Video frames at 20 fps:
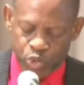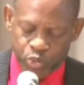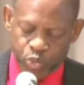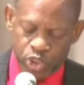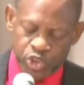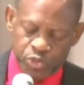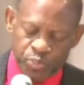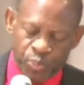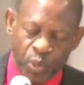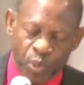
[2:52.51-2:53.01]

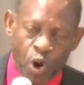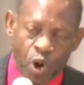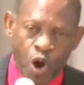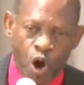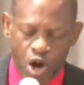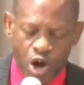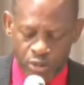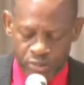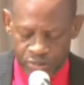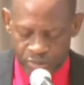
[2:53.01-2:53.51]
was
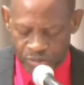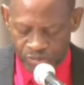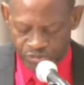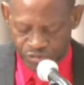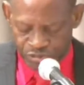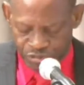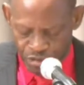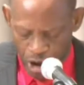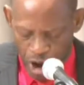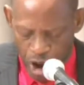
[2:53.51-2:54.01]
born
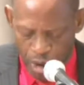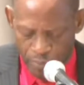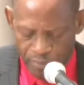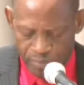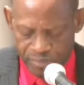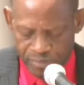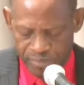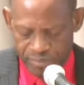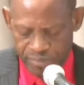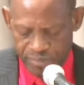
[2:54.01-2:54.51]

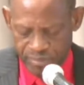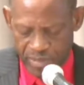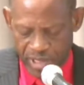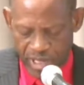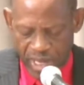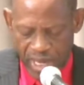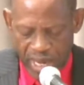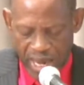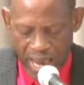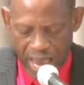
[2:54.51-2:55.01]
from
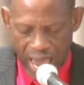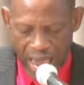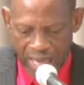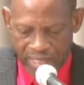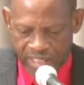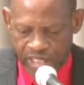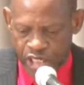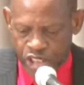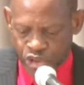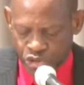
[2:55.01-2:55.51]
and is